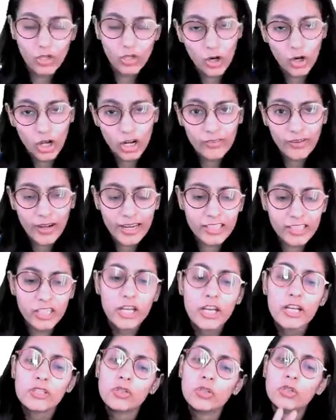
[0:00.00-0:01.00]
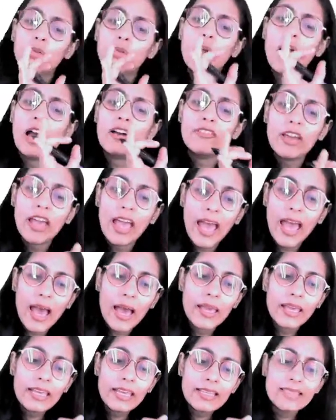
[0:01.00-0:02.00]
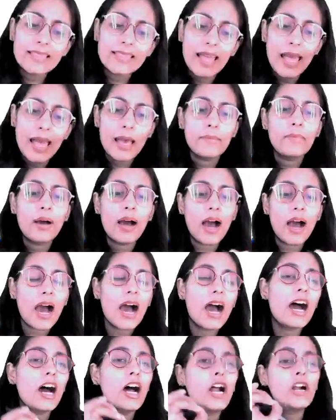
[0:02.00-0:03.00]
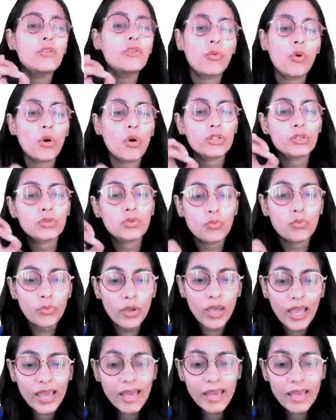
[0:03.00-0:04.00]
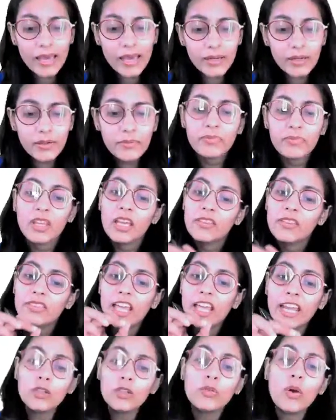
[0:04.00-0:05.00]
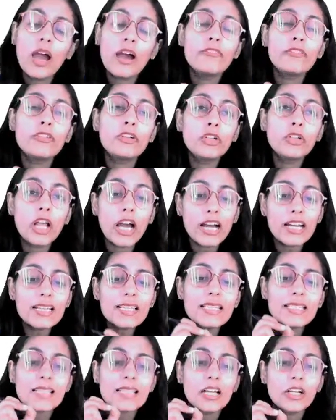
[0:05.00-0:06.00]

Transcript: All right, so you have is, am, are, was, were, then you have does,